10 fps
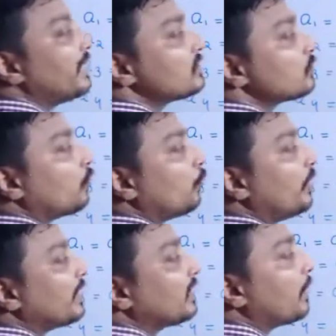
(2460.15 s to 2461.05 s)
means
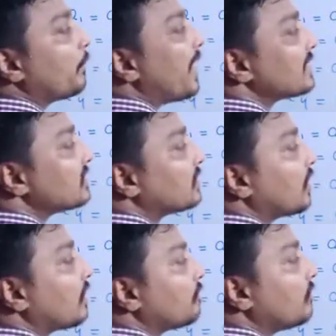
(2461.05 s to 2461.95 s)
with the first
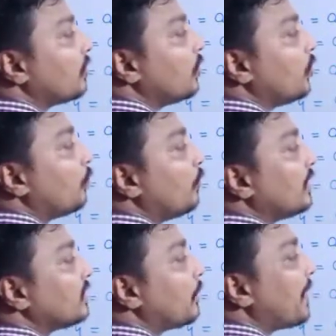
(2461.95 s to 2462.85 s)
term
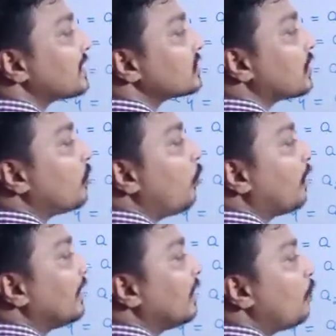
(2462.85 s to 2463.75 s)

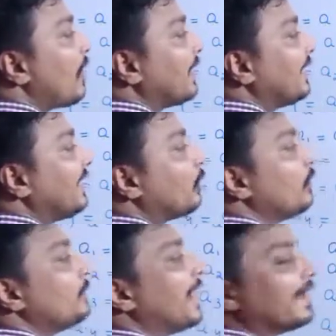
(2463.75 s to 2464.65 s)
only one d it will be